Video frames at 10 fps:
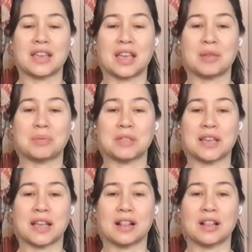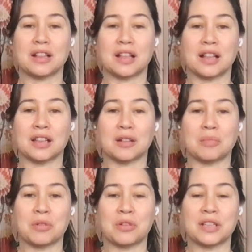the hips settle a little
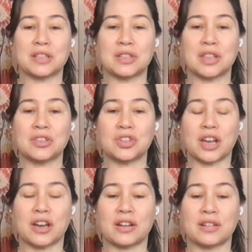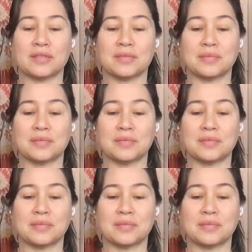more into the chair.